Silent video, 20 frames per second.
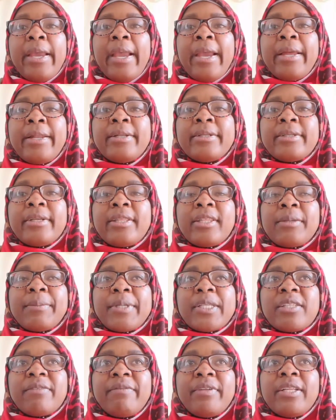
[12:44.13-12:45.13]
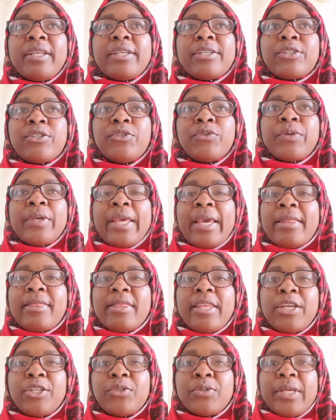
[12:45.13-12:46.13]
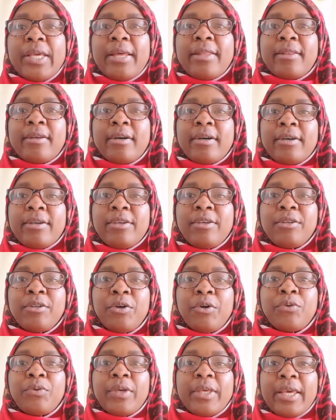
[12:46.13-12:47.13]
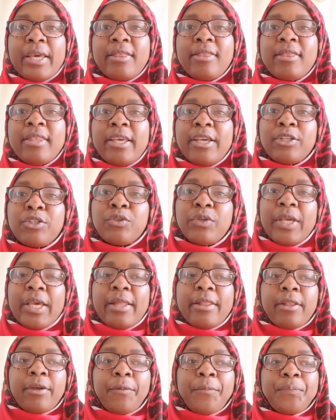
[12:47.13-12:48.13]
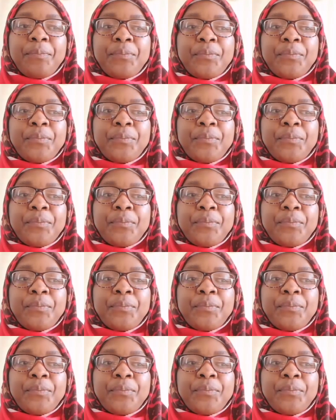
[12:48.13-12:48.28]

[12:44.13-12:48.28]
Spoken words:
and the best feeling is you get there together, you know, you get there together.